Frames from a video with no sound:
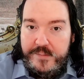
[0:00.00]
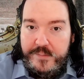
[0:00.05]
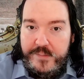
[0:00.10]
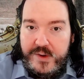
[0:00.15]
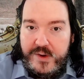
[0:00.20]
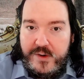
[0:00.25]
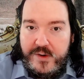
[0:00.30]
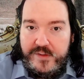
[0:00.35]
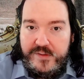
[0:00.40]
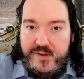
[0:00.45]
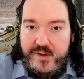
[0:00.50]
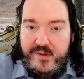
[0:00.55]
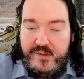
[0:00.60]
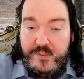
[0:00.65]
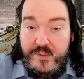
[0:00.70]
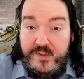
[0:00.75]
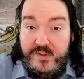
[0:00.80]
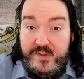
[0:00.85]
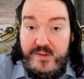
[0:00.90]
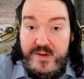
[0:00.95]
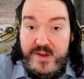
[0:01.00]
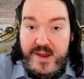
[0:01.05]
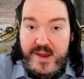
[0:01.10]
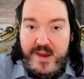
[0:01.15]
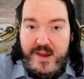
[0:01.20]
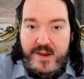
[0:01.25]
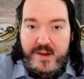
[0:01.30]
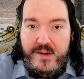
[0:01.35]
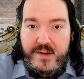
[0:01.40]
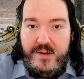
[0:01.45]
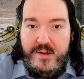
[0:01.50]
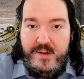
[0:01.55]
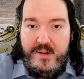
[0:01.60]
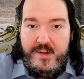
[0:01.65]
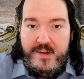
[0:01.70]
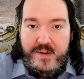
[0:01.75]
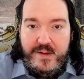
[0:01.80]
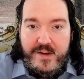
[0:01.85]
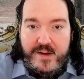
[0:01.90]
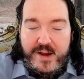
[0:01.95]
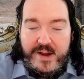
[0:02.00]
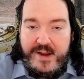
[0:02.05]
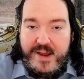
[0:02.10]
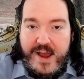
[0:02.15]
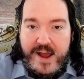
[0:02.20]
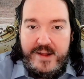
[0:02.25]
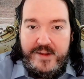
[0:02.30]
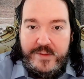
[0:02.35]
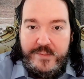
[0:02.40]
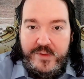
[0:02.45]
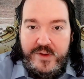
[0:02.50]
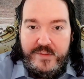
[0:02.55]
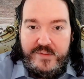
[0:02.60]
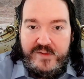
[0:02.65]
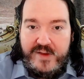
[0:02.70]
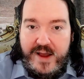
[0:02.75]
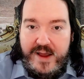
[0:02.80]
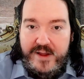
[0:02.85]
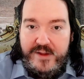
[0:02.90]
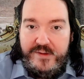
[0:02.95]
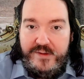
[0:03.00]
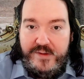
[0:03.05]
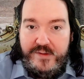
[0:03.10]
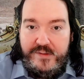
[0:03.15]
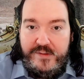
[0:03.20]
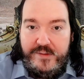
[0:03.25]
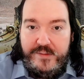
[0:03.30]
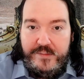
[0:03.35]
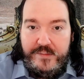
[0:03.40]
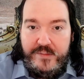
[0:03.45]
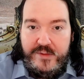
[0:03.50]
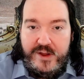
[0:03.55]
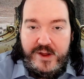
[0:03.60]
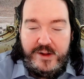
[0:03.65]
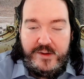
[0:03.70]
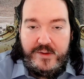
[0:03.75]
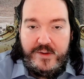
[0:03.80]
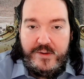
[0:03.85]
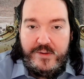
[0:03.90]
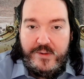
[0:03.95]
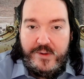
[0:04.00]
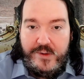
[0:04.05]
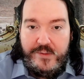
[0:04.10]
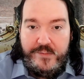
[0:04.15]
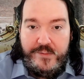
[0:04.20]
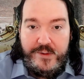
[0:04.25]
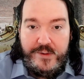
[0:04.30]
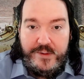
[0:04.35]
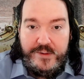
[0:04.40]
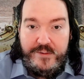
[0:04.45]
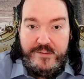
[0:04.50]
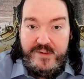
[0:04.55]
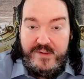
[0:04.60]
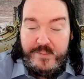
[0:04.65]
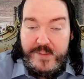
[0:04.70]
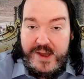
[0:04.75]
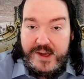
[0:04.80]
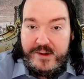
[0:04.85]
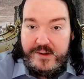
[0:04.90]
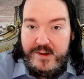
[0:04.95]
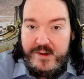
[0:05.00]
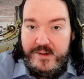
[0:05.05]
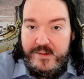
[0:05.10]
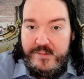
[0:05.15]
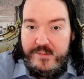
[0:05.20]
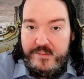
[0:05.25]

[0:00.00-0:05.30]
because this was the Academy of Sciences that the whole world respected.